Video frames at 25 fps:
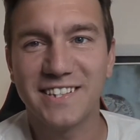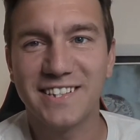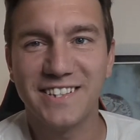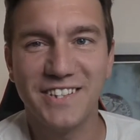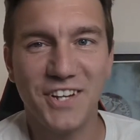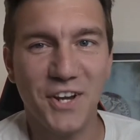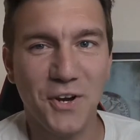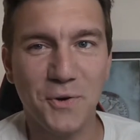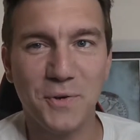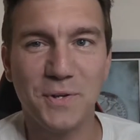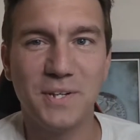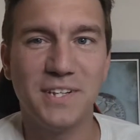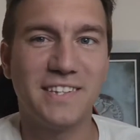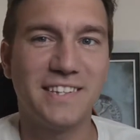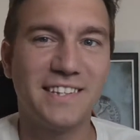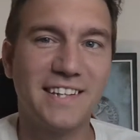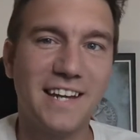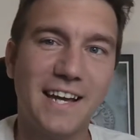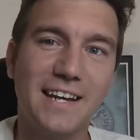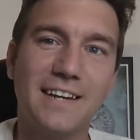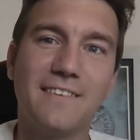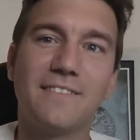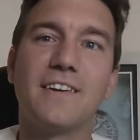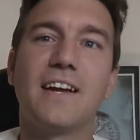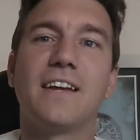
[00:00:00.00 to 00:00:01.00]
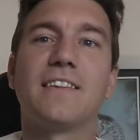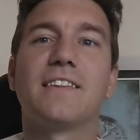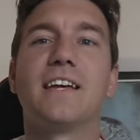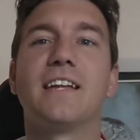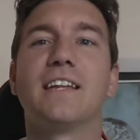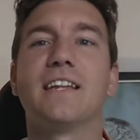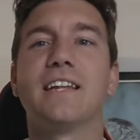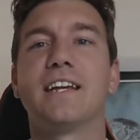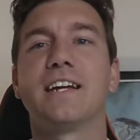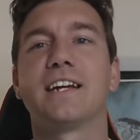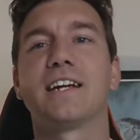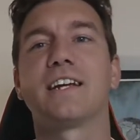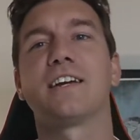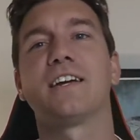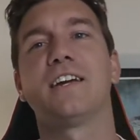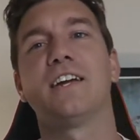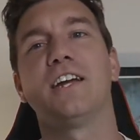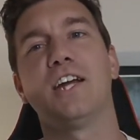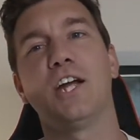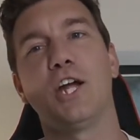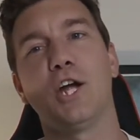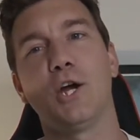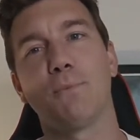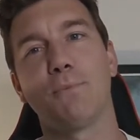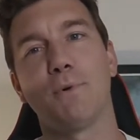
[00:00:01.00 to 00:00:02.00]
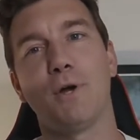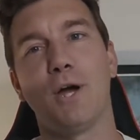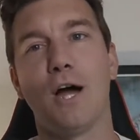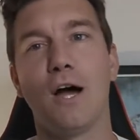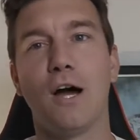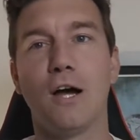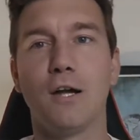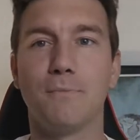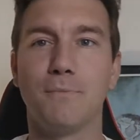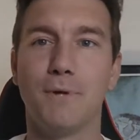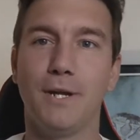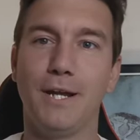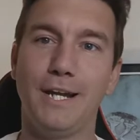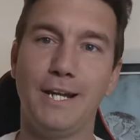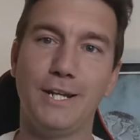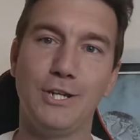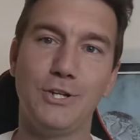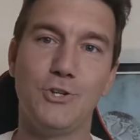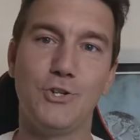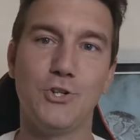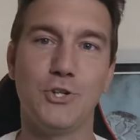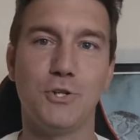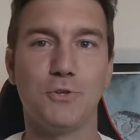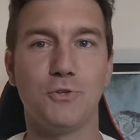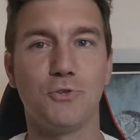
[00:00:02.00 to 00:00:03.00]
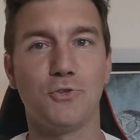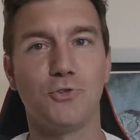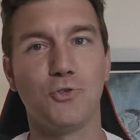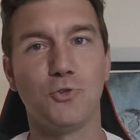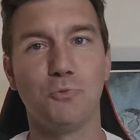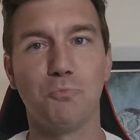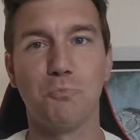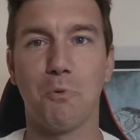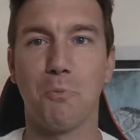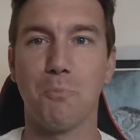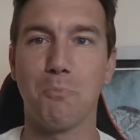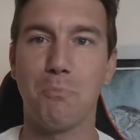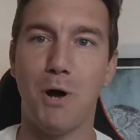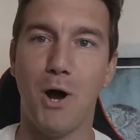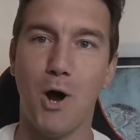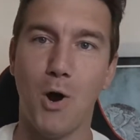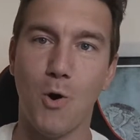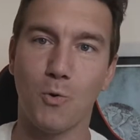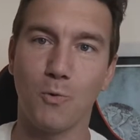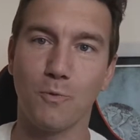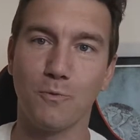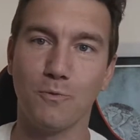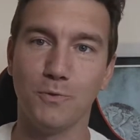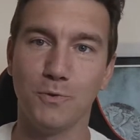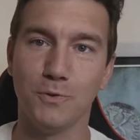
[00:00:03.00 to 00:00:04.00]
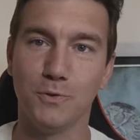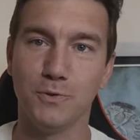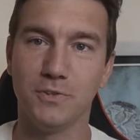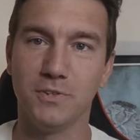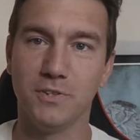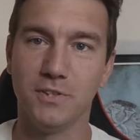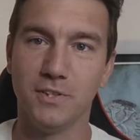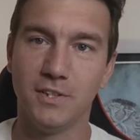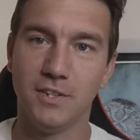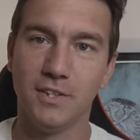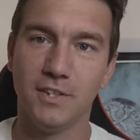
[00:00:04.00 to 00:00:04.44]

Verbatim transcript: You know, he's kind of got that like, I'm, I'm ancient, super powerful.